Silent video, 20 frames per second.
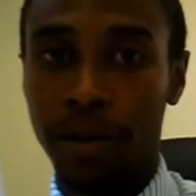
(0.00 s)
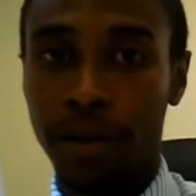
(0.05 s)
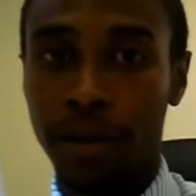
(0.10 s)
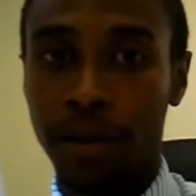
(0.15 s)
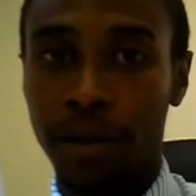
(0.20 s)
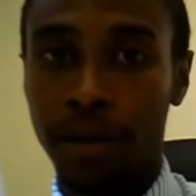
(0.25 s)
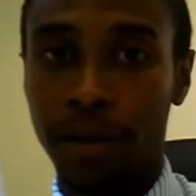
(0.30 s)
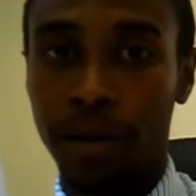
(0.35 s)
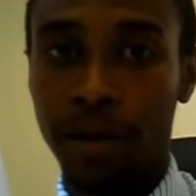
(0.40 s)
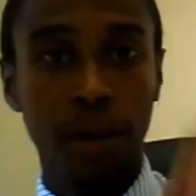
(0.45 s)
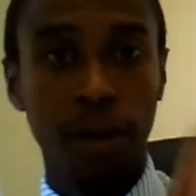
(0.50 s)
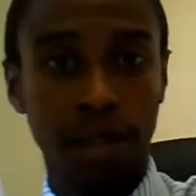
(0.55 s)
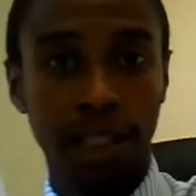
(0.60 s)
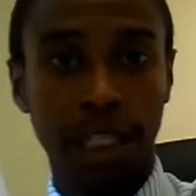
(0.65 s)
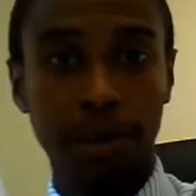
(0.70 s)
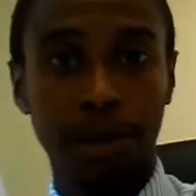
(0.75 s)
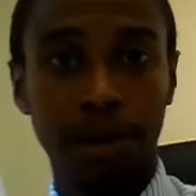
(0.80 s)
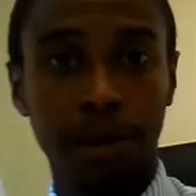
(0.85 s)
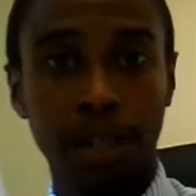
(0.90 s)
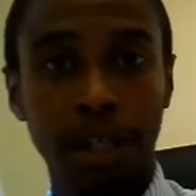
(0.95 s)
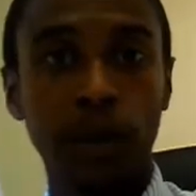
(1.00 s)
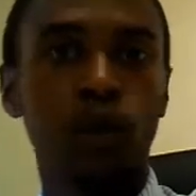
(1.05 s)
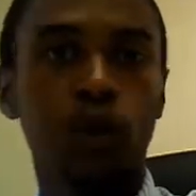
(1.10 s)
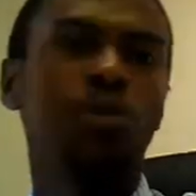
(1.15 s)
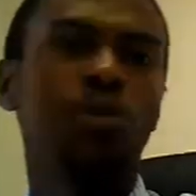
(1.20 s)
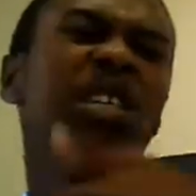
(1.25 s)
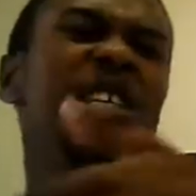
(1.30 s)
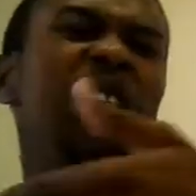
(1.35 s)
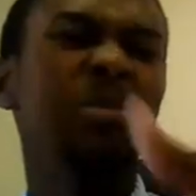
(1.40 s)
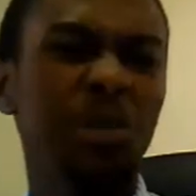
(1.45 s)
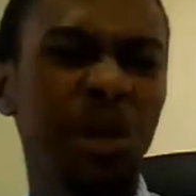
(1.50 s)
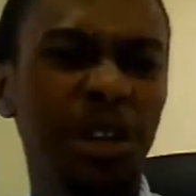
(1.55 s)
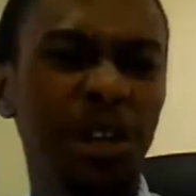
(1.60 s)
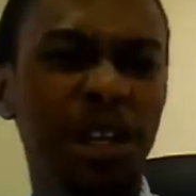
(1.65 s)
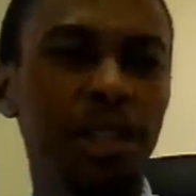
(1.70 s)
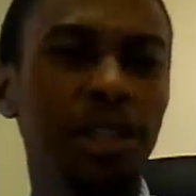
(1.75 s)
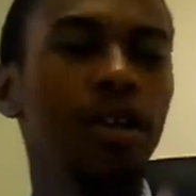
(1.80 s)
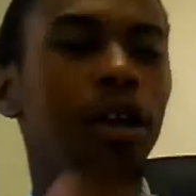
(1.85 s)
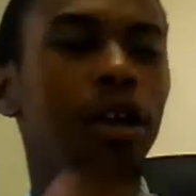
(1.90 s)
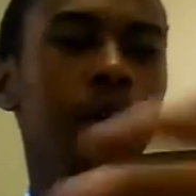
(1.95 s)
The first debit dates will be immediate,
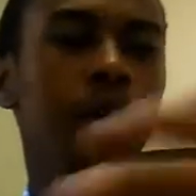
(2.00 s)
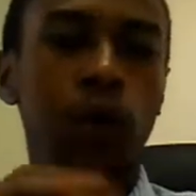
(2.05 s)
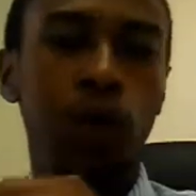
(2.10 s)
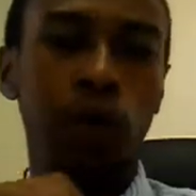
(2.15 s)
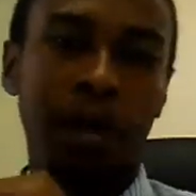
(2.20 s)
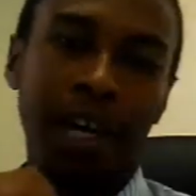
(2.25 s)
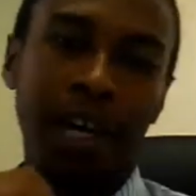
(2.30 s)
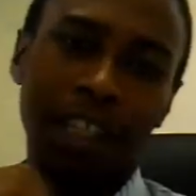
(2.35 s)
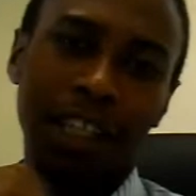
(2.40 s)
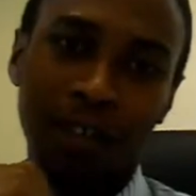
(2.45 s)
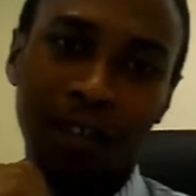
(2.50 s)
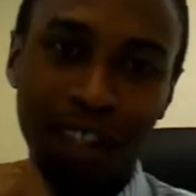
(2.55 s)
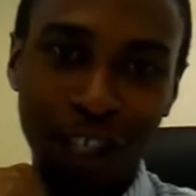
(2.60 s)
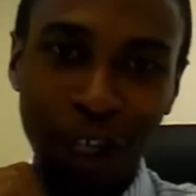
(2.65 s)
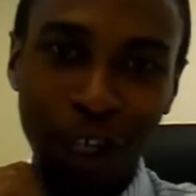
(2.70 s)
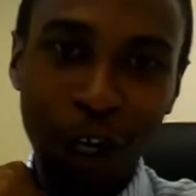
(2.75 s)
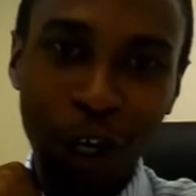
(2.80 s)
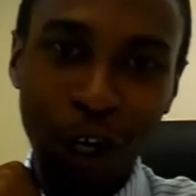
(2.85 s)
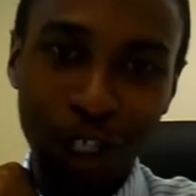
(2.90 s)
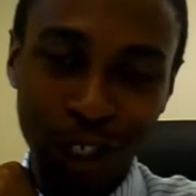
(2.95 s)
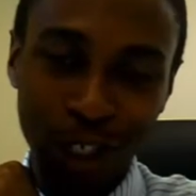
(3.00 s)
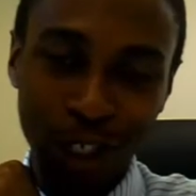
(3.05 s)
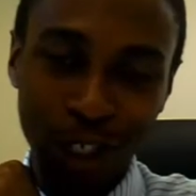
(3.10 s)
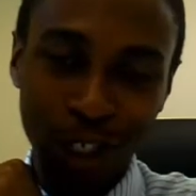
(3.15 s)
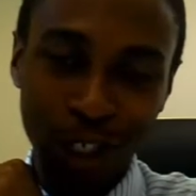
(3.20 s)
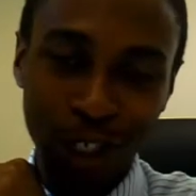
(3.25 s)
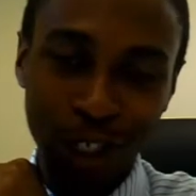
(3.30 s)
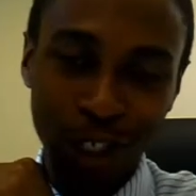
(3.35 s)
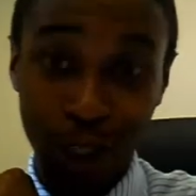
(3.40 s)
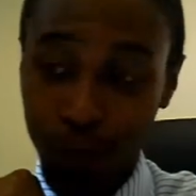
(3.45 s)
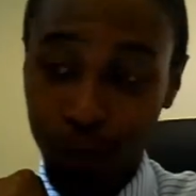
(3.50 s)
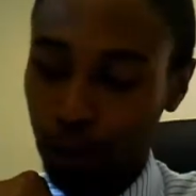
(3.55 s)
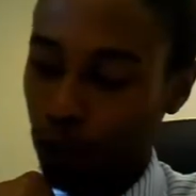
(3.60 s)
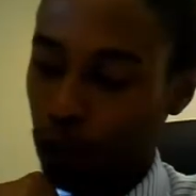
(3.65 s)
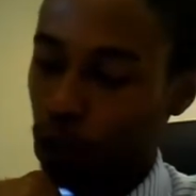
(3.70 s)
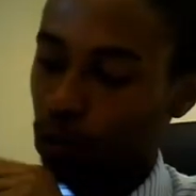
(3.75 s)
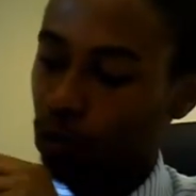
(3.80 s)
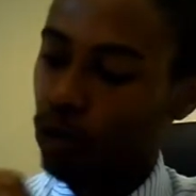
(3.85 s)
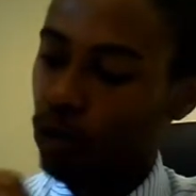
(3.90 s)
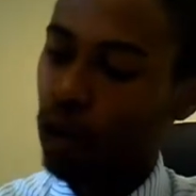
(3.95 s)
so we can activate their cards as quickly as
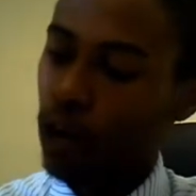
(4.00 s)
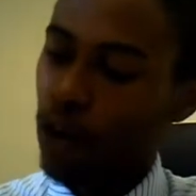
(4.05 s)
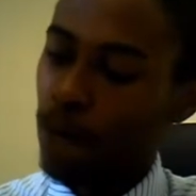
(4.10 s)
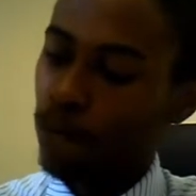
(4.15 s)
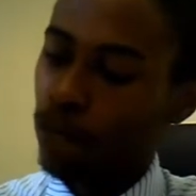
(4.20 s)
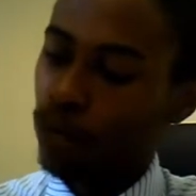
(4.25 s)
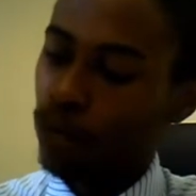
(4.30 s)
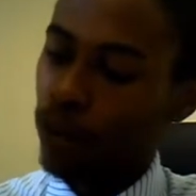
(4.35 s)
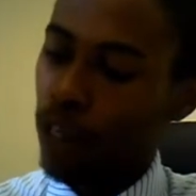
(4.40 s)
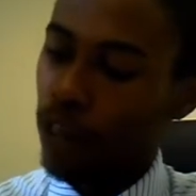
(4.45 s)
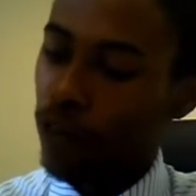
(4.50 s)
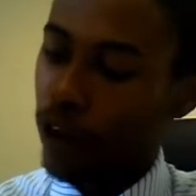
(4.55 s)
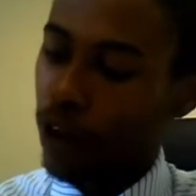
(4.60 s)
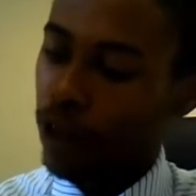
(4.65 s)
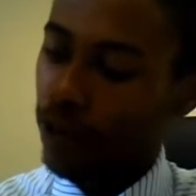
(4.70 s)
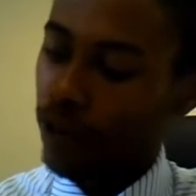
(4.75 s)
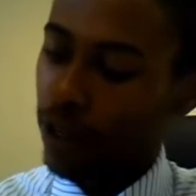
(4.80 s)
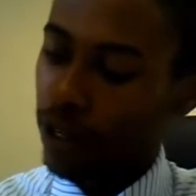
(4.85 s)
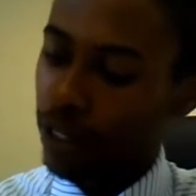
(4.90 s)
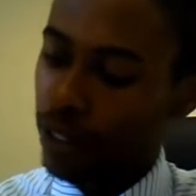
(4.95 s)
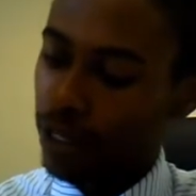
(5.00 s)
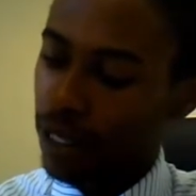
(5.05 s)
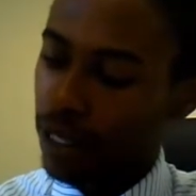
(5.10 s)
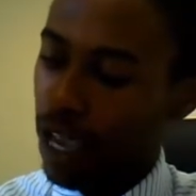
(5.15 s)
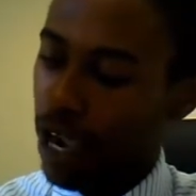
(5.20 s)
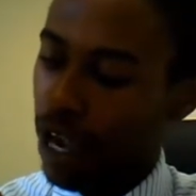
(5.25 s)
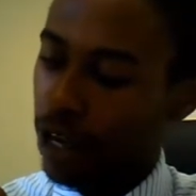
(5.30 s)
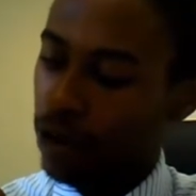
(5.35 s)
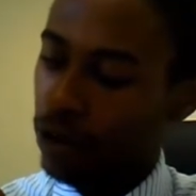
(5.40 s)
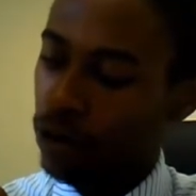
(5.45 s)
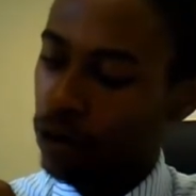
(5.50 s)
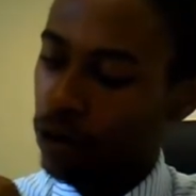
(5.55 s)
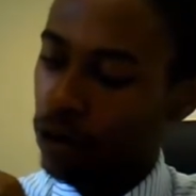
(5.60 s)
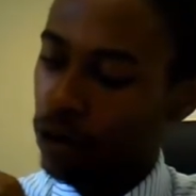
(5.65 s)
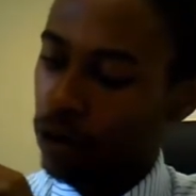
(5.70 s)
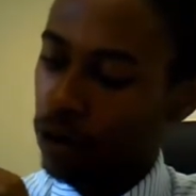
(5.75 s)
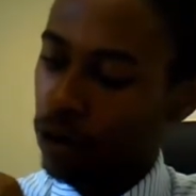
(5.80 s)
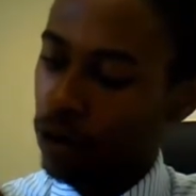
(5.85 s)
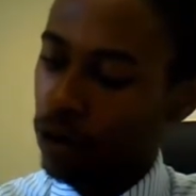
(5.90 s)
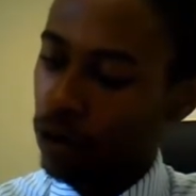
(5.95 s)
possible. And then they sign,
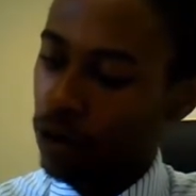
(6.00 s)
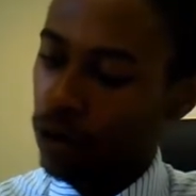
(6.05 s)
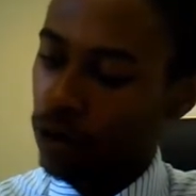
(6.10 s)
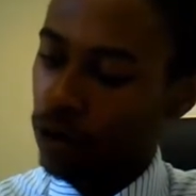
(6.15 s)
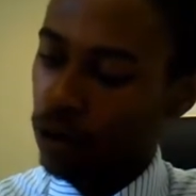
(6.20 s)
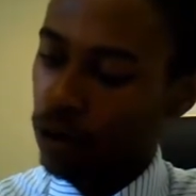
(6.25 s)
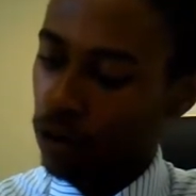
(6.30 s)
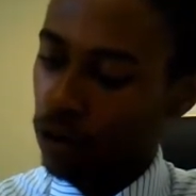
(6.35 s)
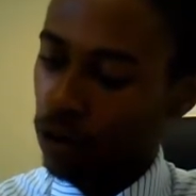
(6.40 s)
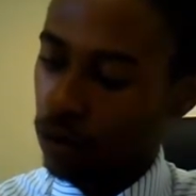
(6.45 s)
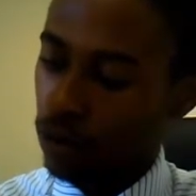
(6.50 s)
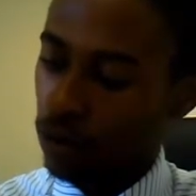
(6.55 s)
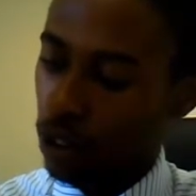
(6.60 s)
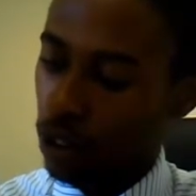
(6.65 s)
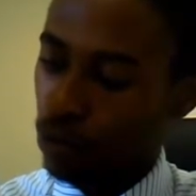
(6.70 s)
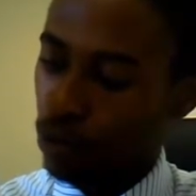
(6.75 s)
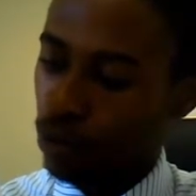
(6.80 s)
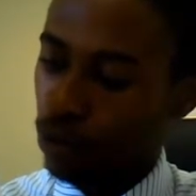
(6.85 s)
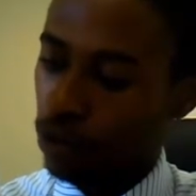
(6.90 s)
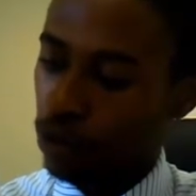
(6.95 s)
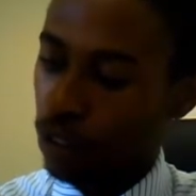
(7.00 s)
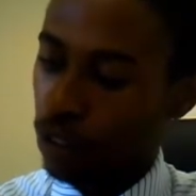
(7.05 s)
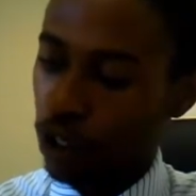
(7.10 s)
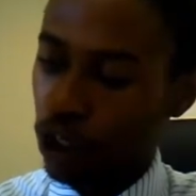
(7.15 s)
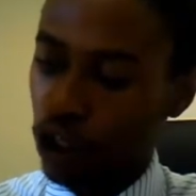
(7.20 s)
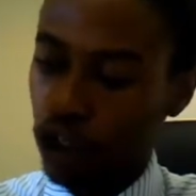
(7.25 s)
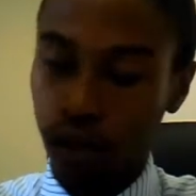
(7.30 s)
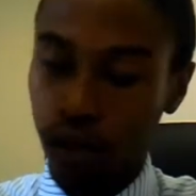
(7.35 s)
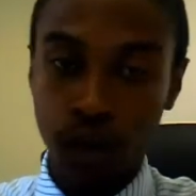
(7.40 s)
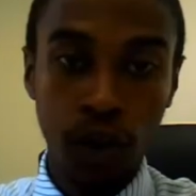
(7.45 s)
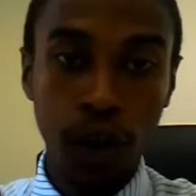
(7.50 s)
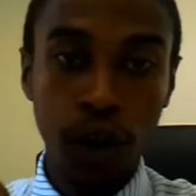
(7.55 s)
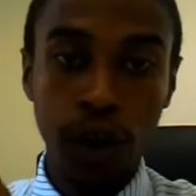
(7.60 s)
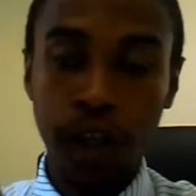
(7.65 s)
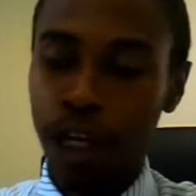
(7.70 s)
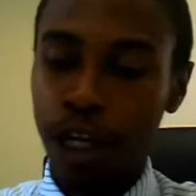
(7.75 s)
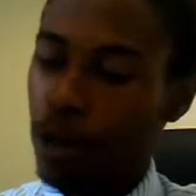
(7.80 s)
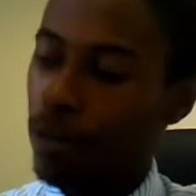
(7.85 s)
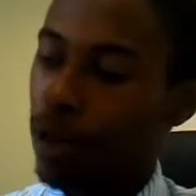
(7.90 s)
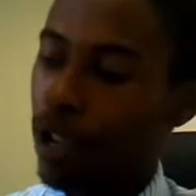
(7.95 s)
they put their initial and
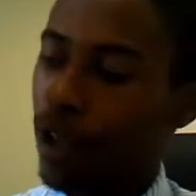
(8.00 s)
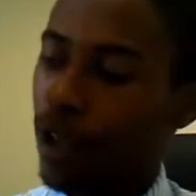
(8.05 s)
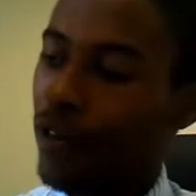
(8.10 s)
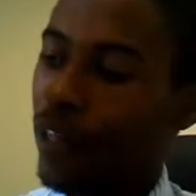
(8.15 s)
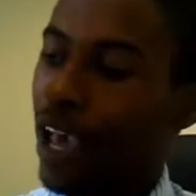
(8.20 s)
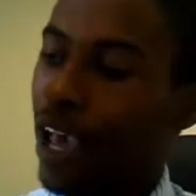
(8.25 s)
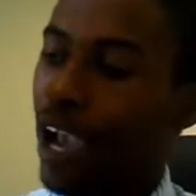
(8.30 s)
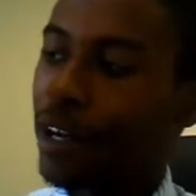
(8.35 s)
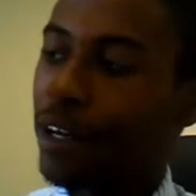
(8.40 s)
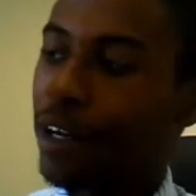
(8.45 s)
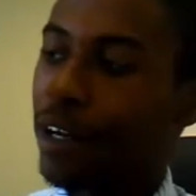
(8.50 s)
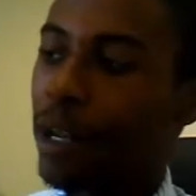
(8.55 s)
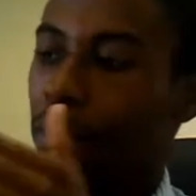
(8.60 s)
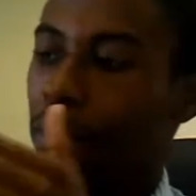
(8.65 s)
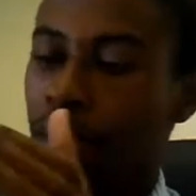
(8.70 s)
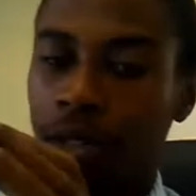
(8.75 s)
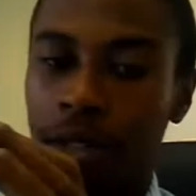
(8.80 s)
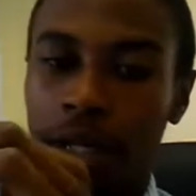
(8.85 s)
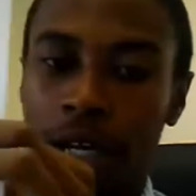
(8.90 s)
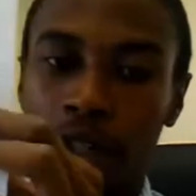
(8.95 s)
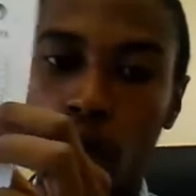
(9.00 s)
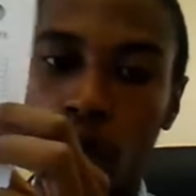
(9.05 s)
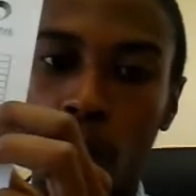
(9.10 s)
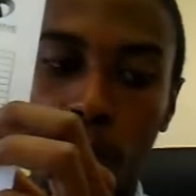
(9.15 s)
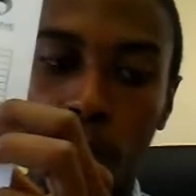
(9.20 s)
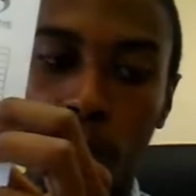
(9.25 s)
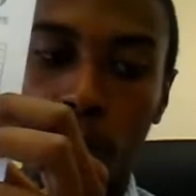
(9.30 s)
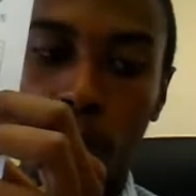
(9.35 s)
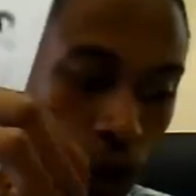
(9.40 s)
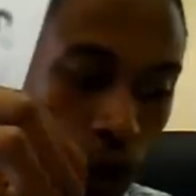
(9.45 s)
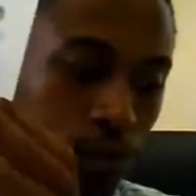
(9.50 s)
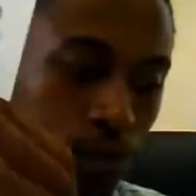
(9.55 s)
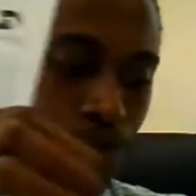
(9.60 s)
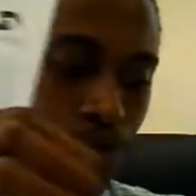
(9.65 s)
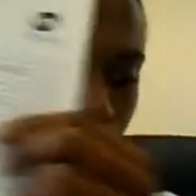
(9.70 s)
surname and their ID numbers at the bottom.